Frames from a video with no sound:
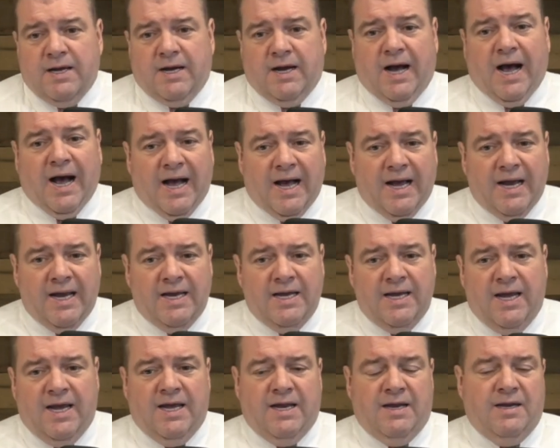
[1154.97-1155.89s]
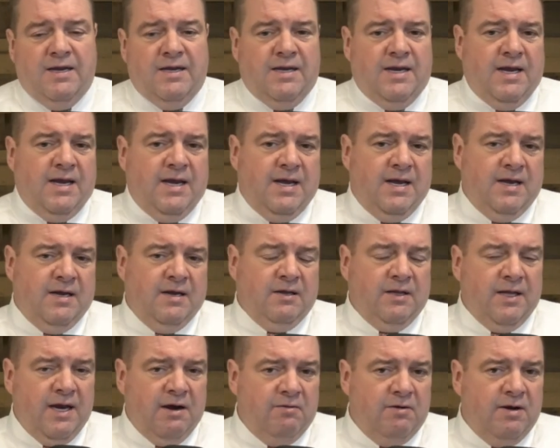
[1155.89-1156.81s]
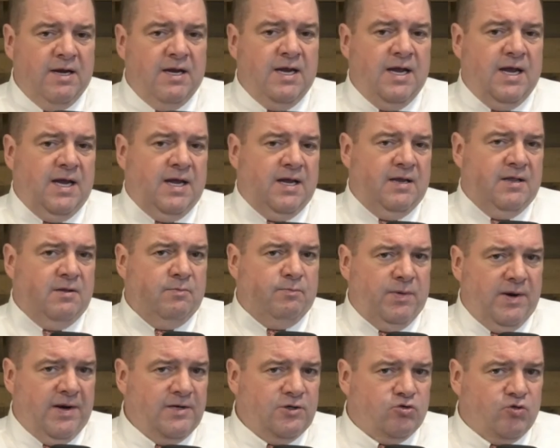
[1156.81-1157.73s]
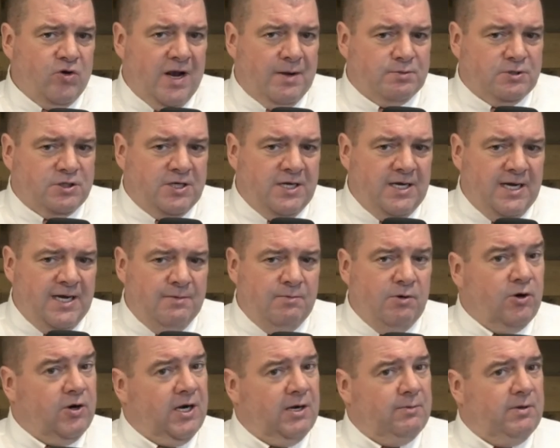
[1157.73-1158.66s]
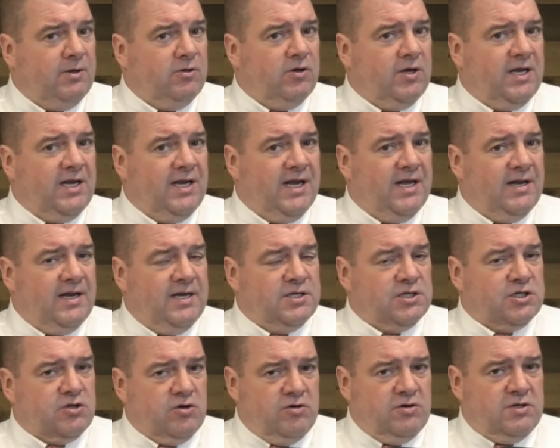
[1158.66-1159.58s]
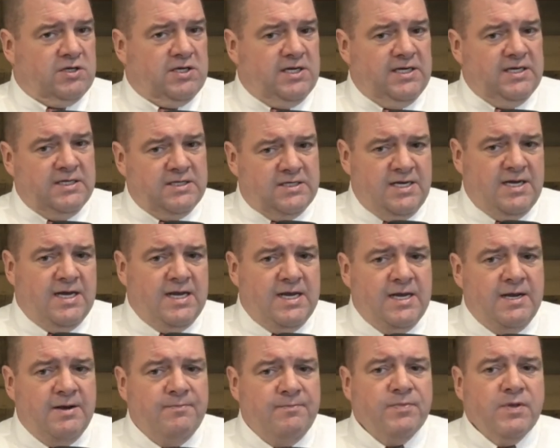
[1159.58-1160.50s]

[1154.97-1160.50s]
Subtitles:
I and Larry and the Bear Traps team are going to be looking at his 13D